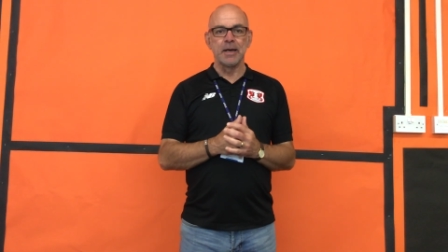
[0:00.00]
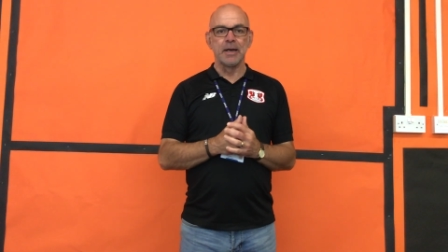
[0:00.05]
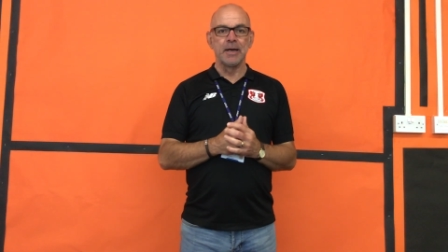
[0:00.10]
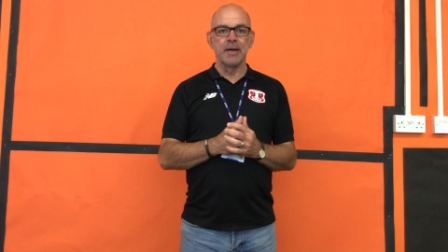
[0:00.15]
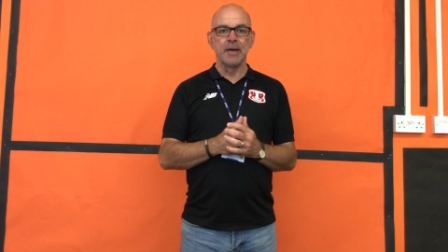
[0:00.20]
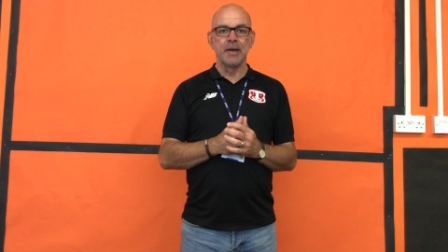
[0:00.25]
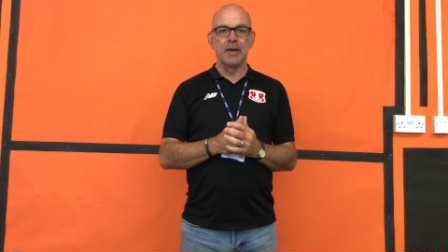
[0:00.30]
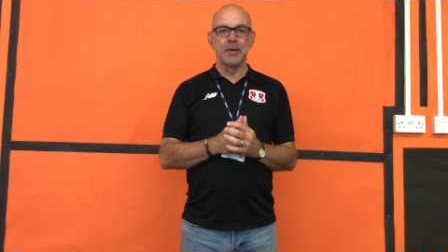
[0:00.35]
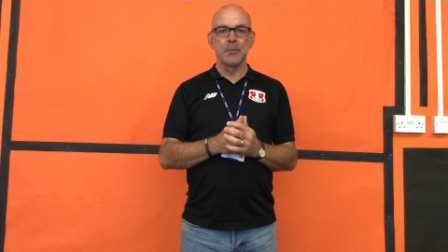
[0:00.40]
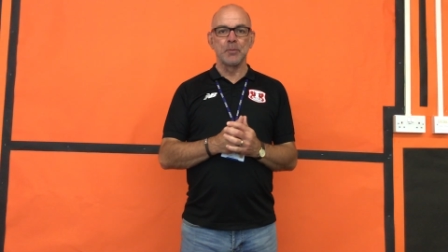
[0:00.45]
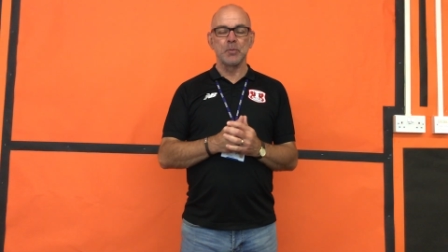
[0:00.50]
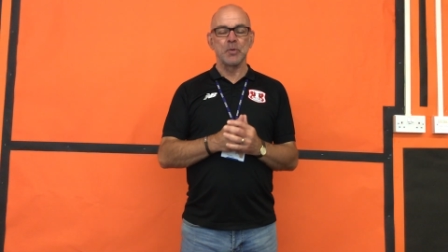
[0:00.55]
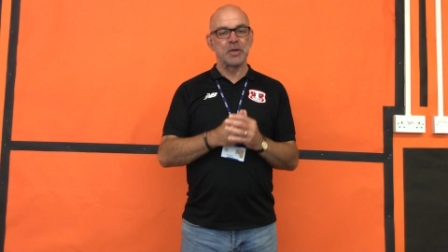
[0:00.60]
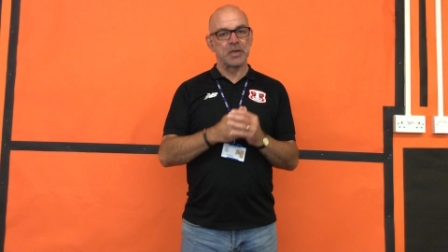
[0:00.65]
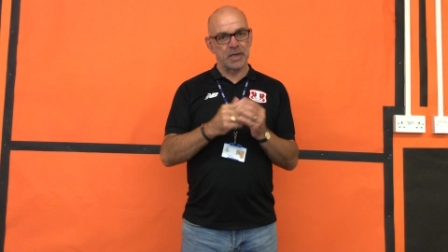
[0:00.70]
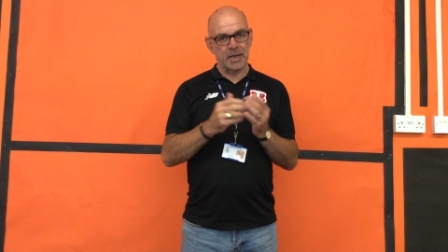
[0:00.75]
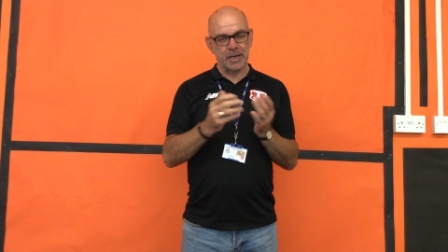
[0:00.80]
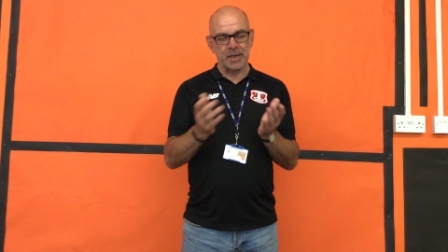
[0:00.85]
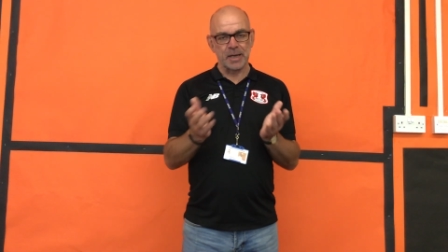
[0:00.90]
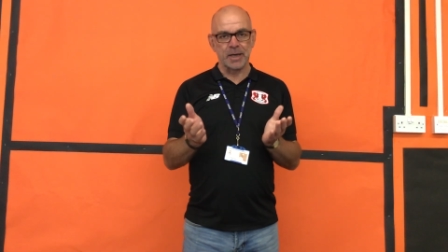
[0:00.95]
Um,
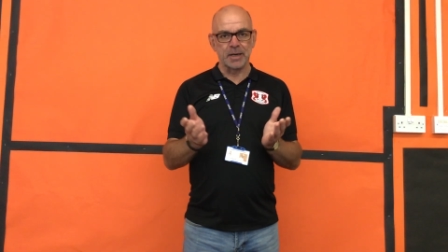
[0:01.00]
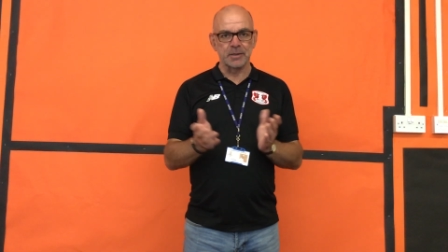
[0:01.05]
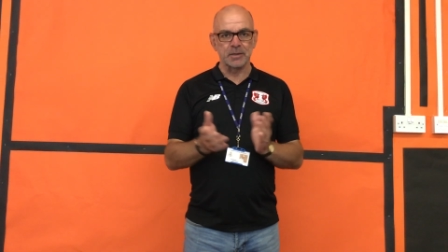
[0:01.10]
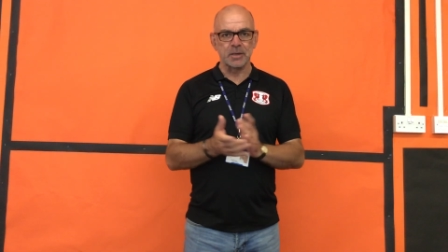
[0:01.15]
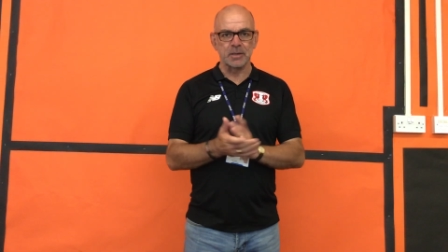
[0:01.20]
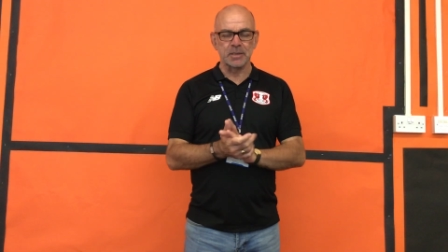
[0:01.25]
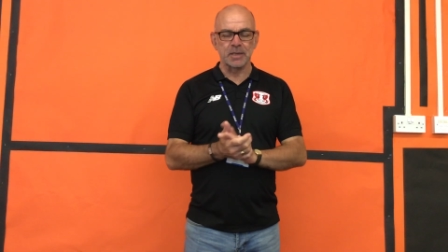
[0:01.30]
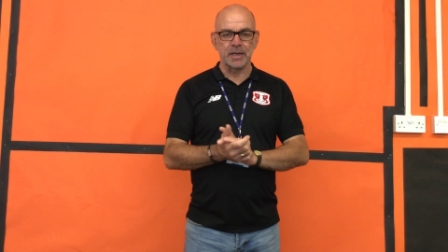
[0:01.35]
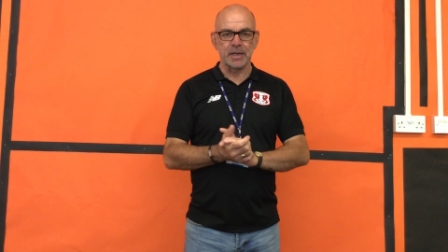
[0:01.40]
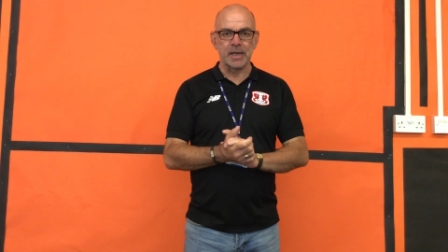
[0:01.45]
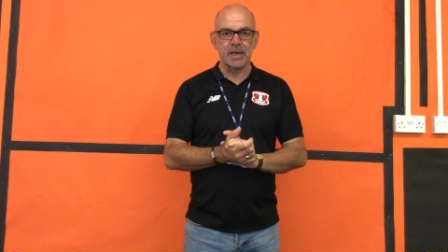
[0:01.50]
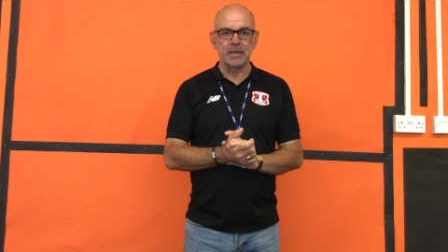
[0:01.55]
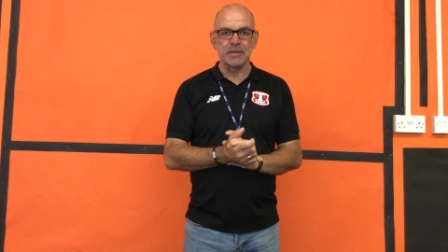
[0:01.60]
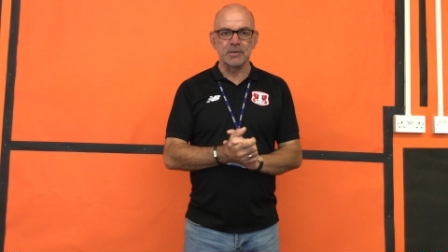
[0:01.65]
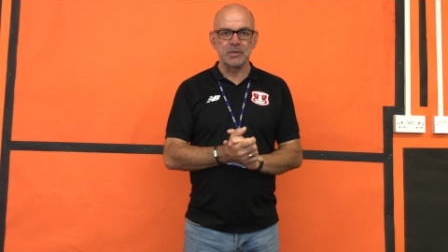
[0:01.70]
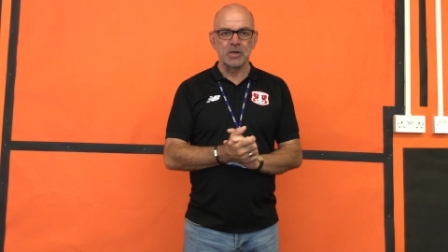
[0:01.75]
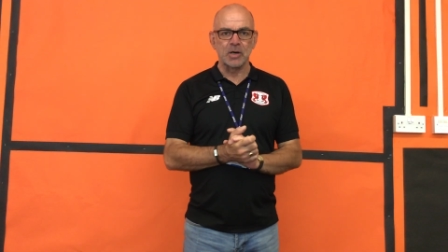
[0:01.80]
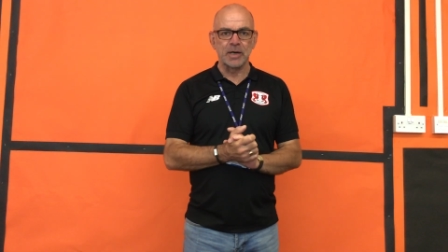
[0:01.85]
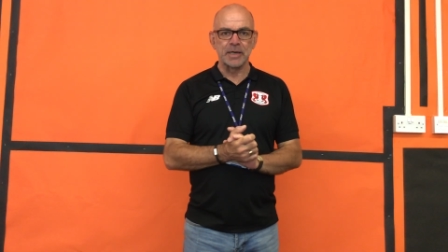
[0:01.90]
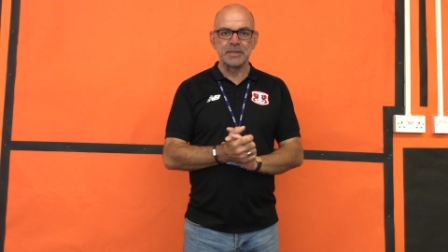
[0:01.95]
we'd lay out, I'd lay
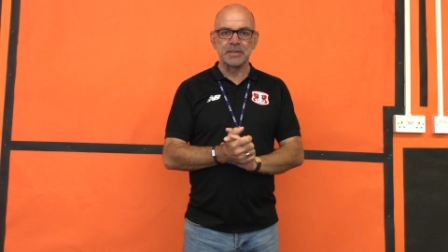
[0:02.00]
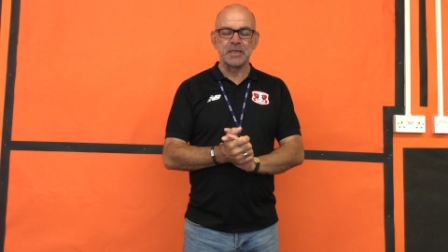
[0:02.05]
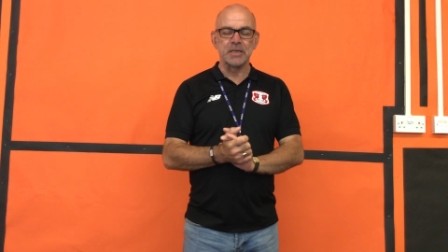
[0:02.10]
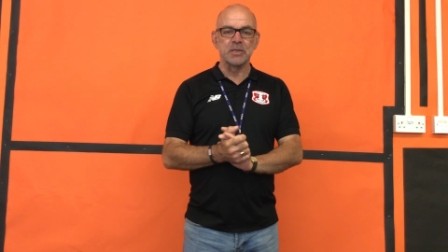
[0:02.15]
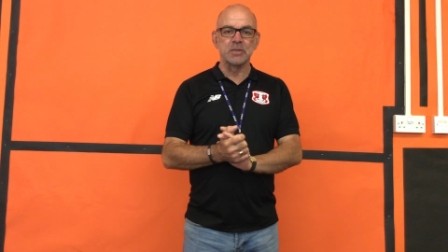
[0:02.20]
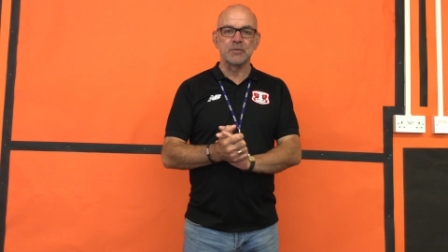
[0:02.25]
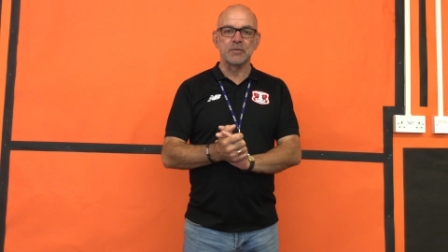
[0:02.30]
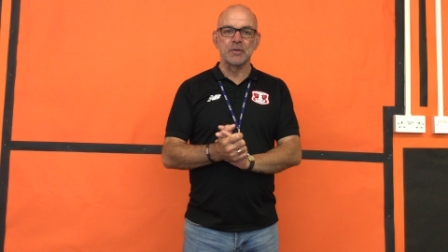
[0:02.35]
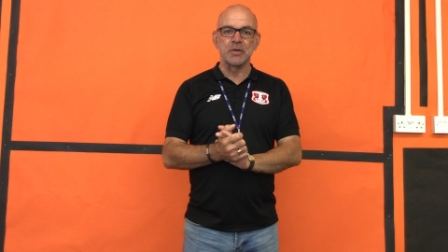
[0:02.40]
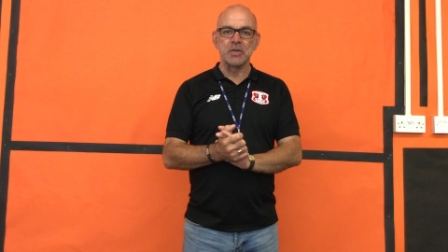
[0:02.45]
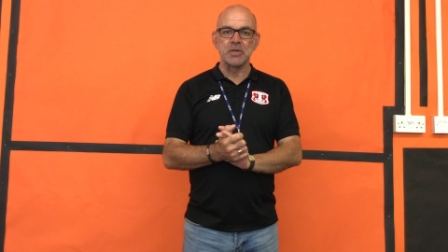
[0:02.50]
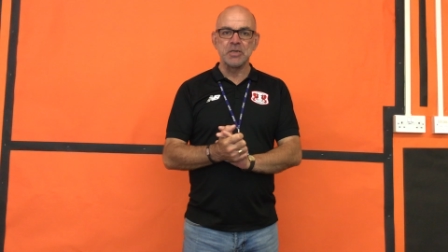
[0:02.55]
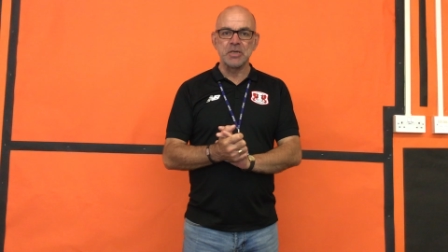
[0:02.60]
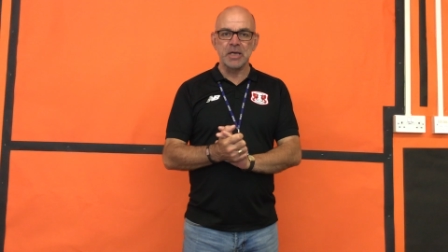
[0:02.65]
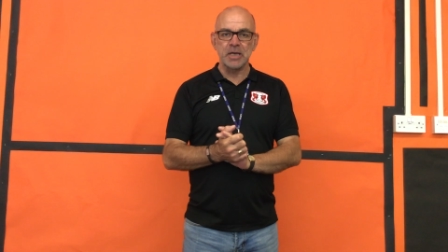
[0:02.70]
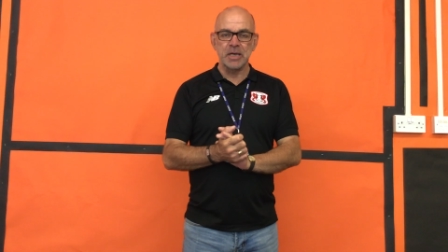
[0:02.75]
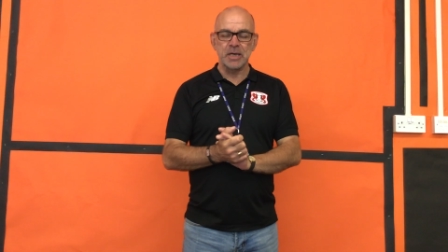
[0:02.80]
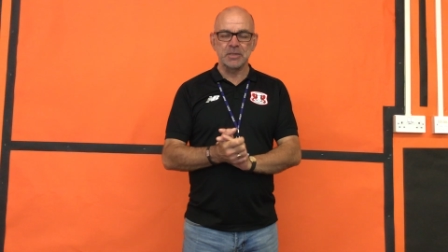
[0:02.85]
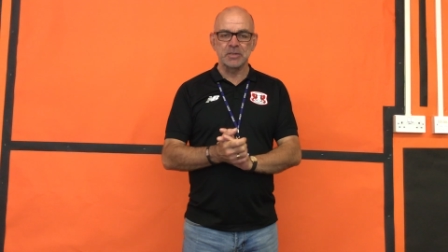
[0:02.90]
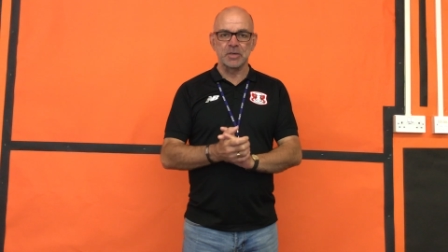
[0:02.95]
out ideas for the
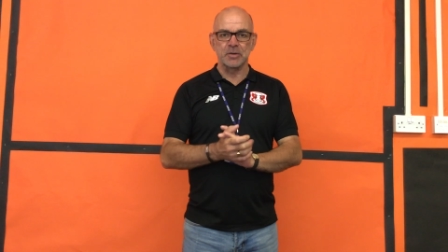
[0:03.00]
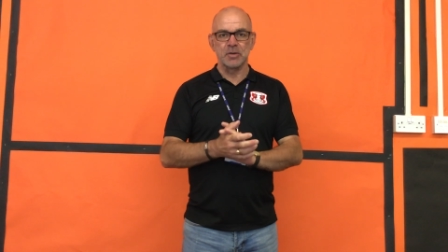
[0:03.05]
year,